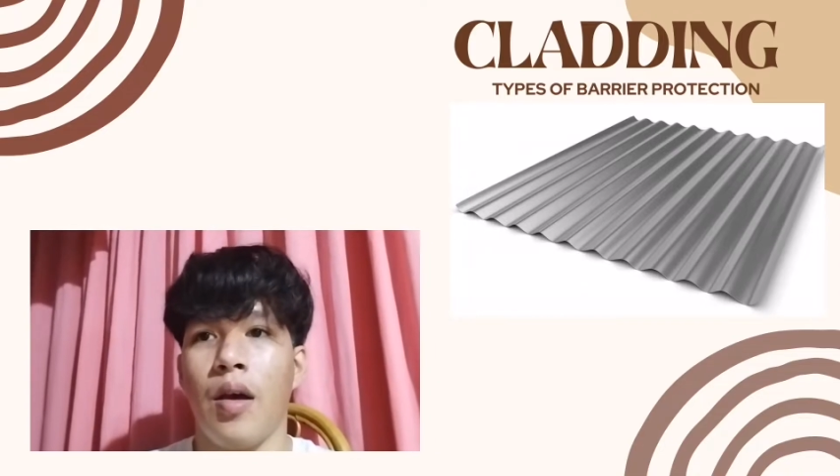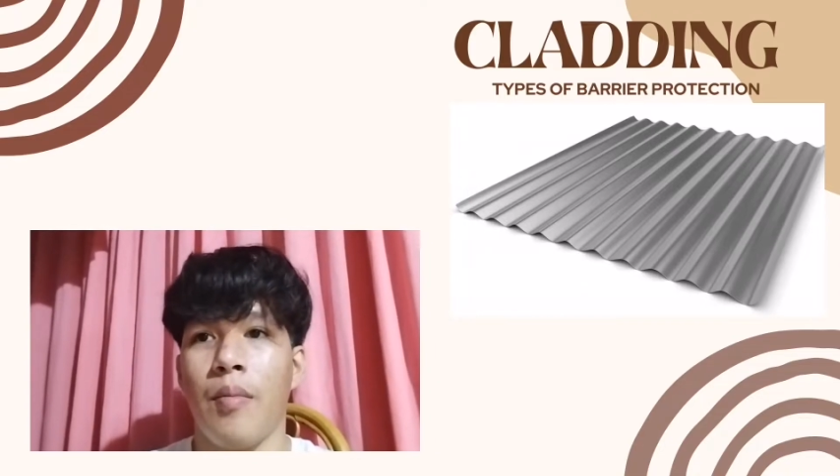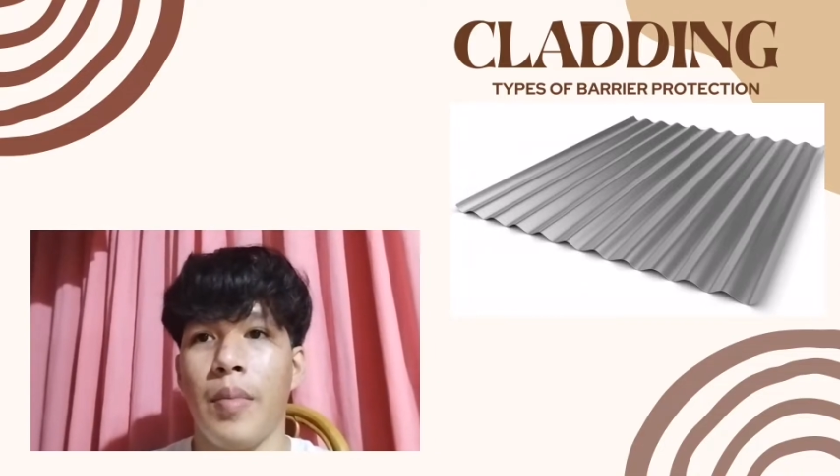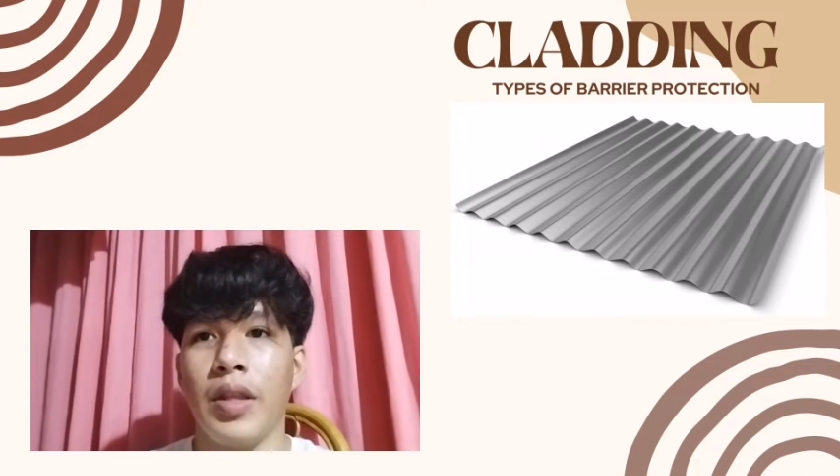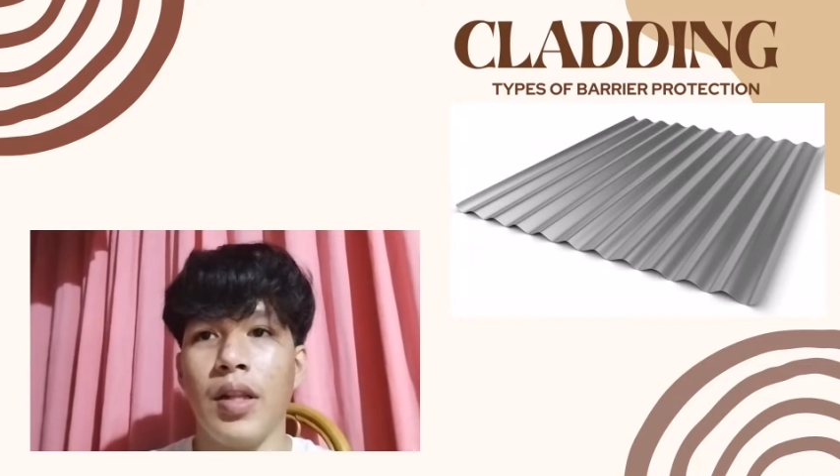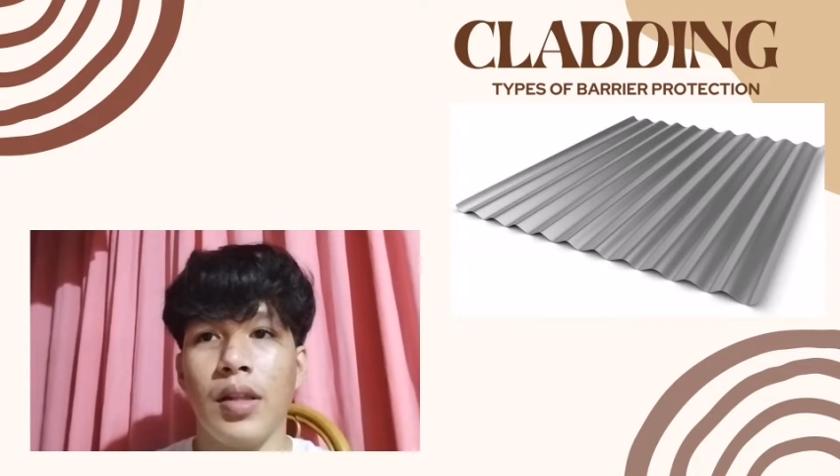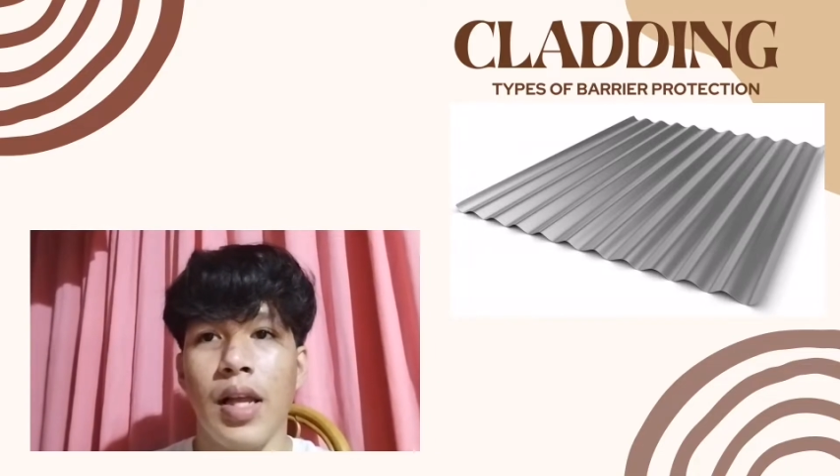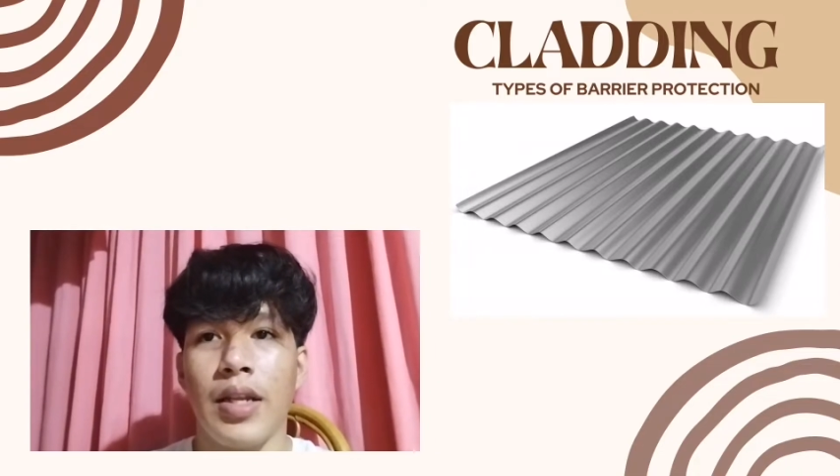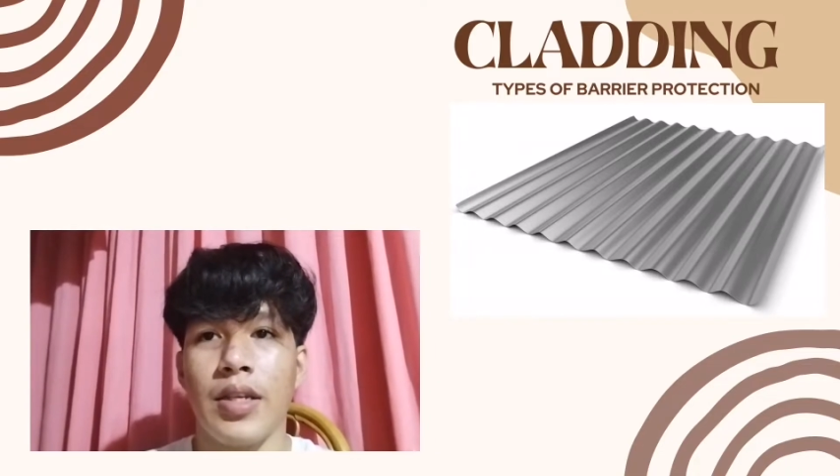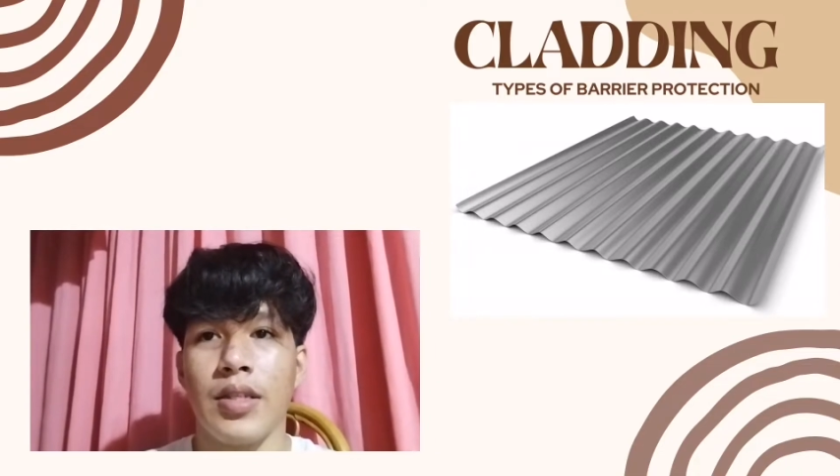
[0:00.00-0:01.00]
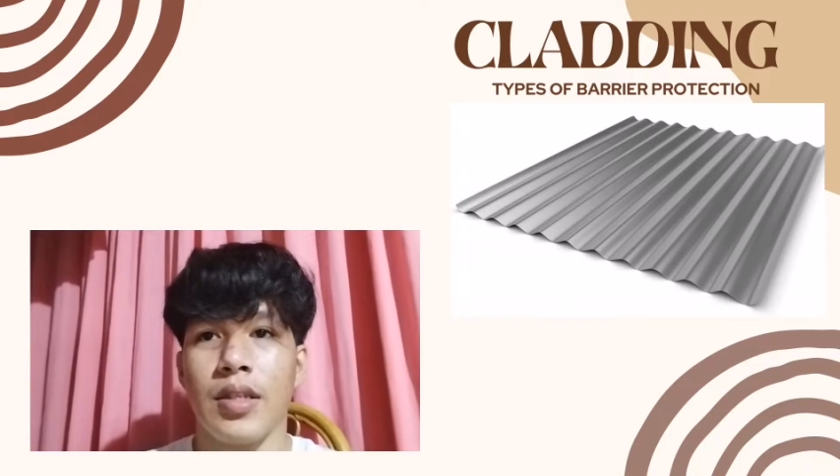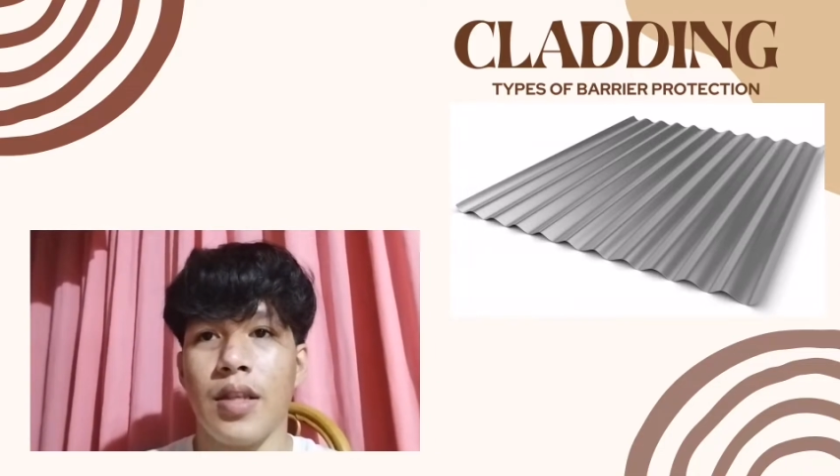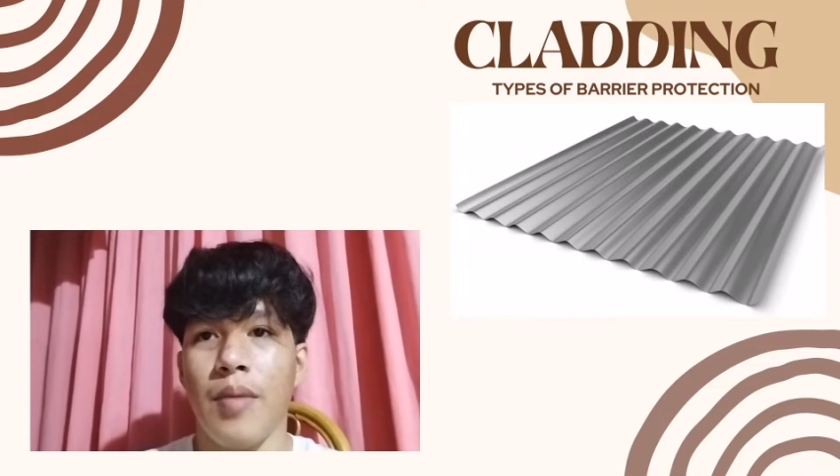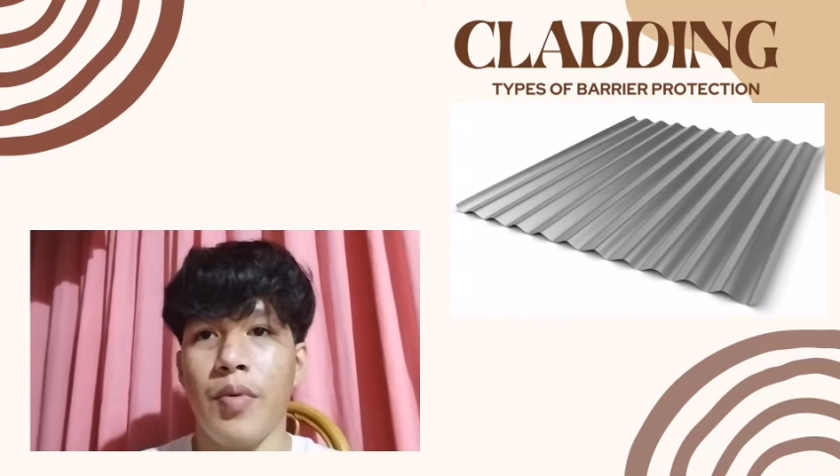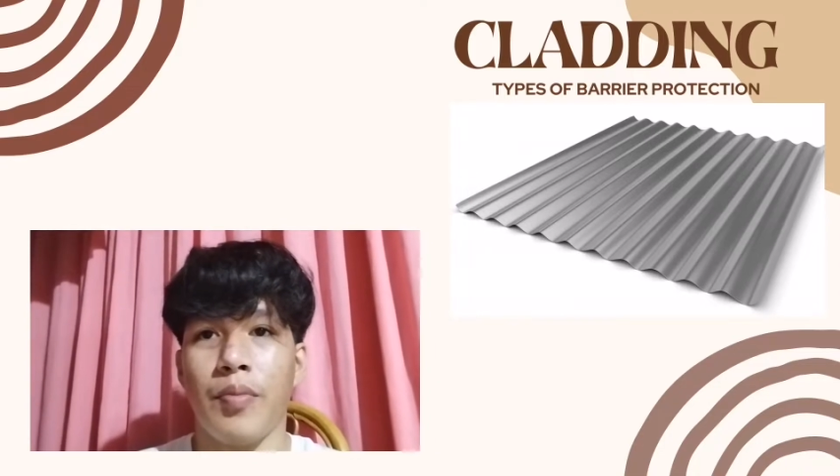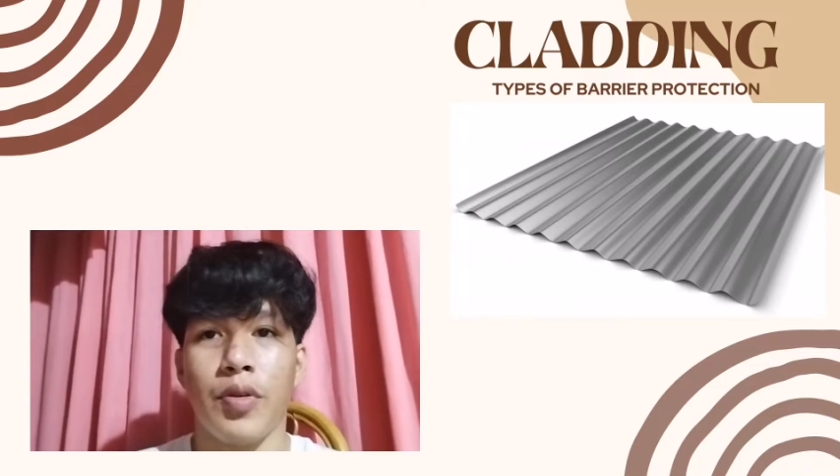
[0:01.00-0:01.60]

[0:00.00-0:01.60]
Metal cladding is a type of